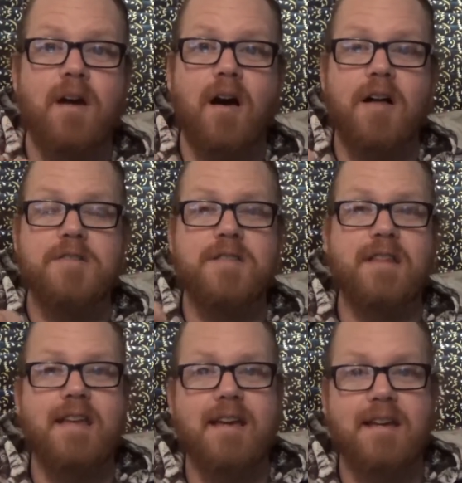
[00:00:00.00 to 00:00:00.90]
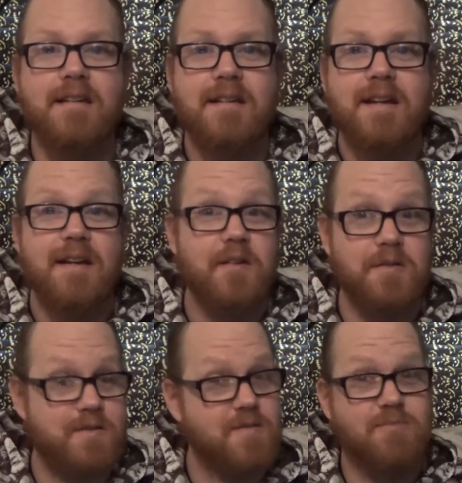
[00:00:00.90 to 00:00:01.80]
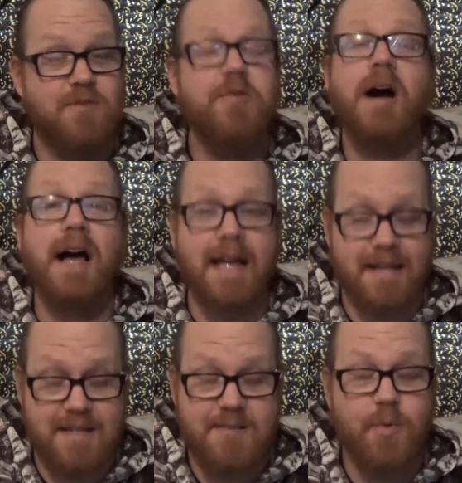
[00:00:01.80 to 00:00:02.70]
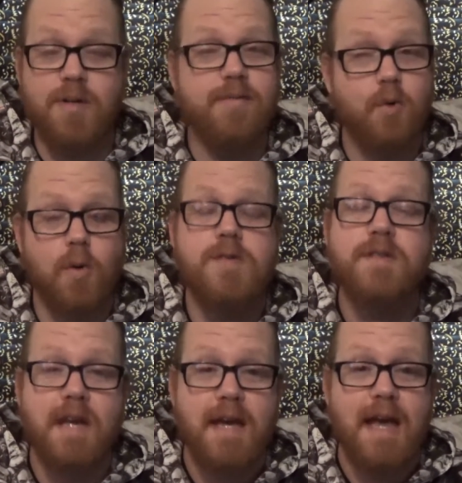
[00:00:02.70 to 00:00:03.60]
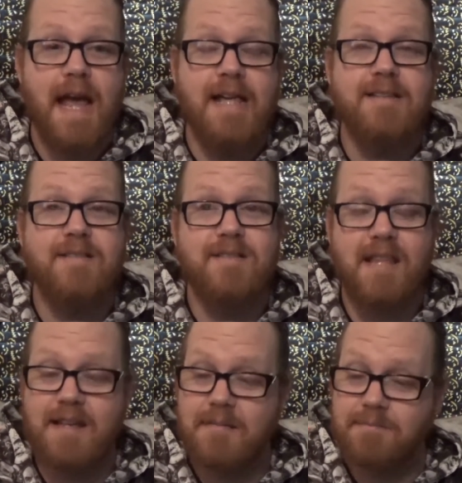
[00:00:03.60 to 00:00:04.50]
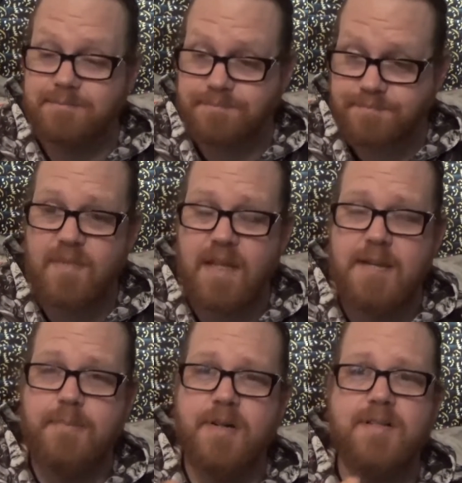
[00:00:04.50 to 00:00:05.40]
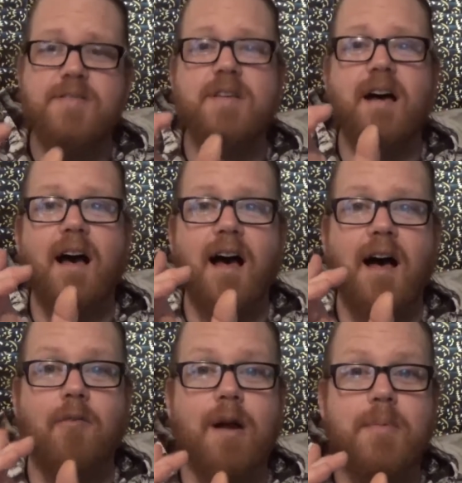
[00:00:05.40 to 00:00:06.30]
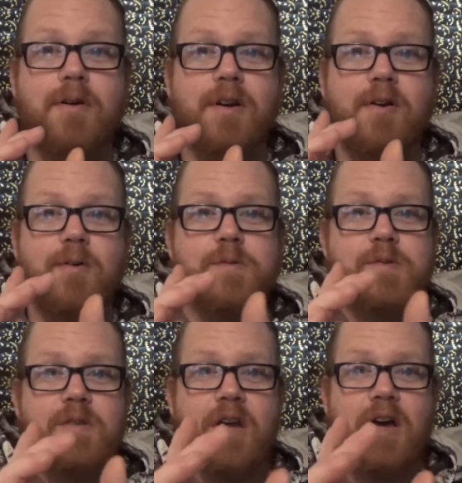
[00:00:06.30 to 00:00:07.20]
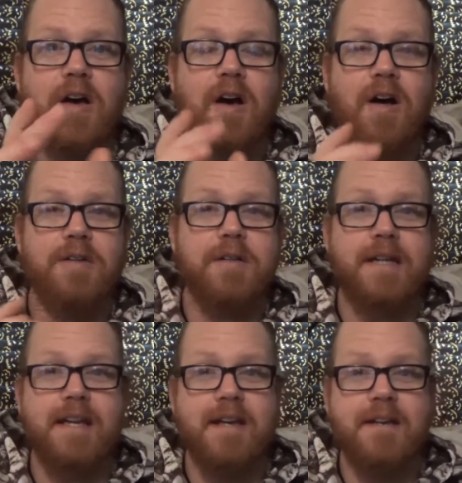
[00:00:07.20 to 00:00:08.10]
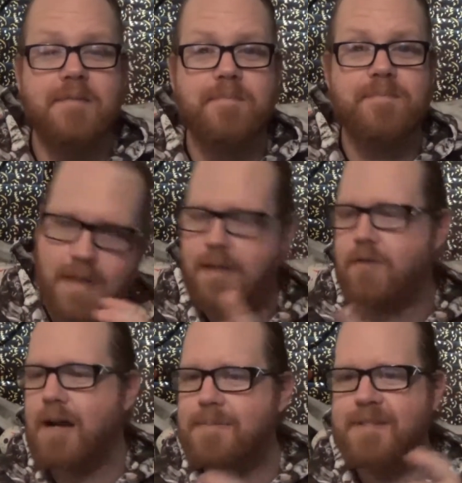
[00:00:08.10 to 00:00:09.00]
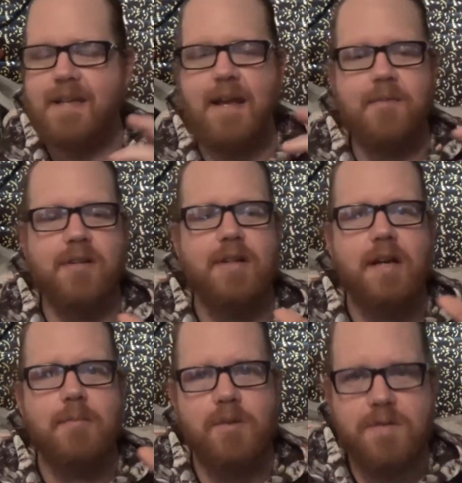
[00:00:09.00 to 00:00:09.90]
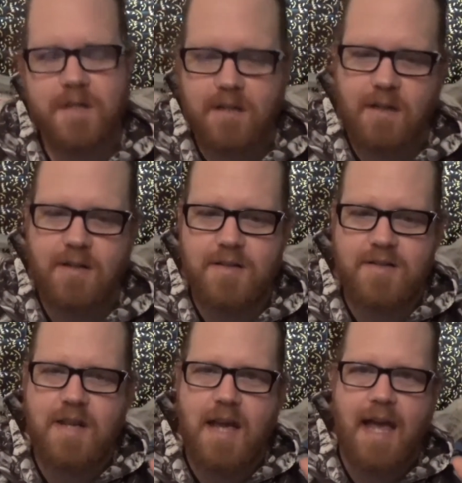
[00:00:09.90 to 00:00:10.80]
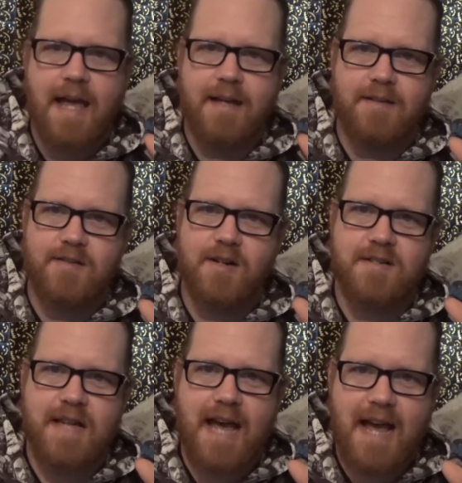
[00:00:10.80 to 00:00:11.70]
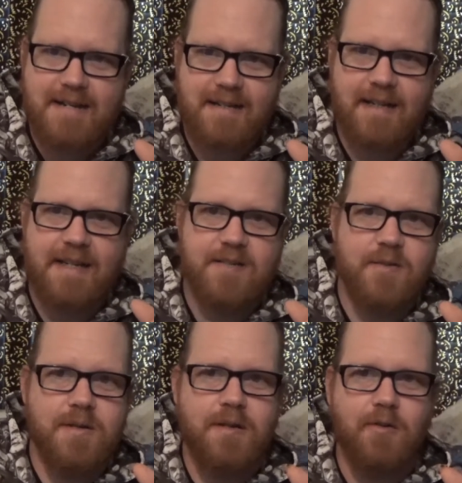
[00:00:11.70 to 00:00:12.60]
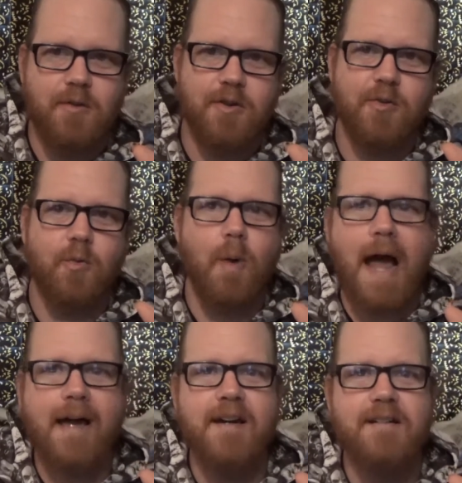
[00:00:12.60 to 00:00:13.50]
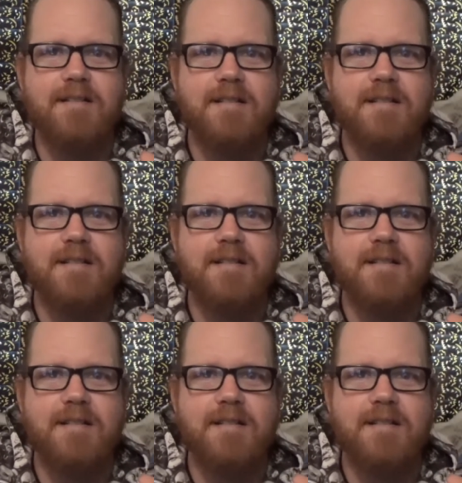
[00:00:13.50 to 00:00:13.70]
onto the kid, who's crying at this point, of course. And then he puts a rubber nose on the kid. He grabs the camera, moves in close, and starts acting like he's going to whack